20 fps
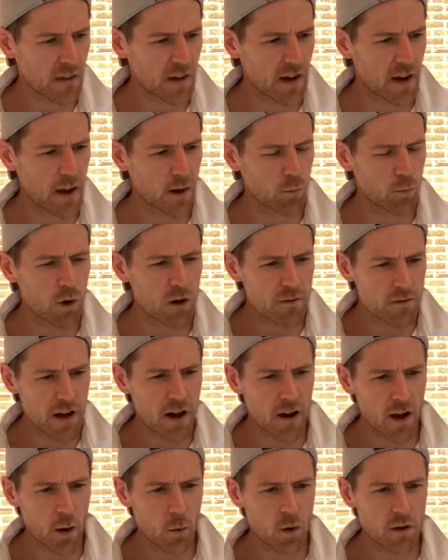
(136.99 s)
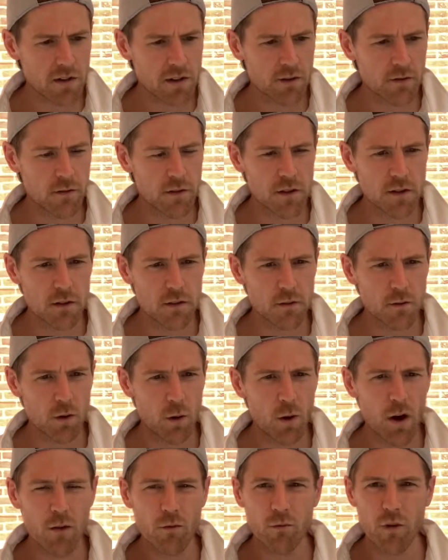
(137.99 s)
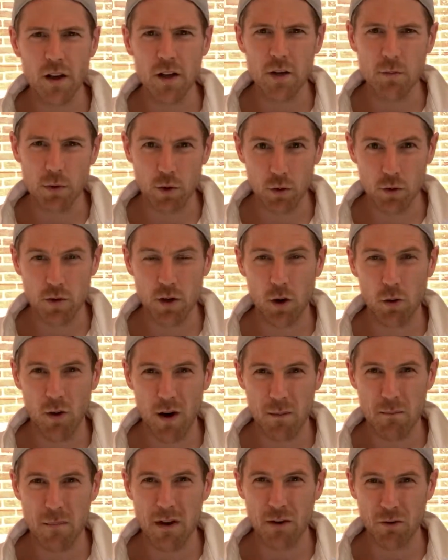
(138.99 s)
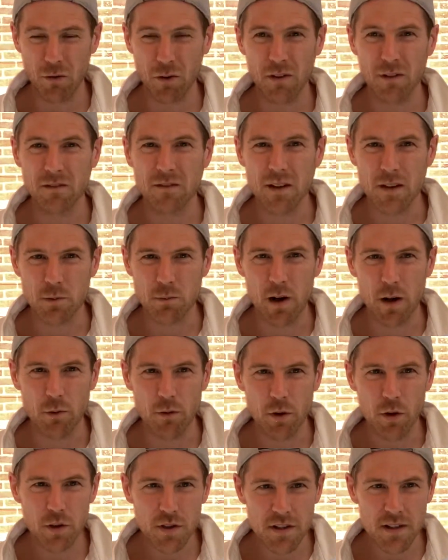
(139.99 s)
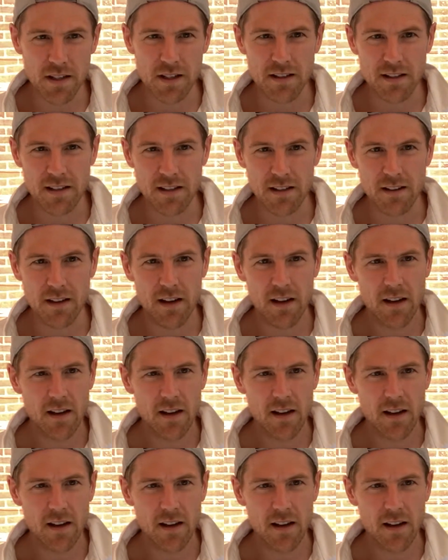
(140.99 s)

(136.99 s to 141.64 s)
And with that, I want something that's quite rich, but also quite mineral as well, with good acidity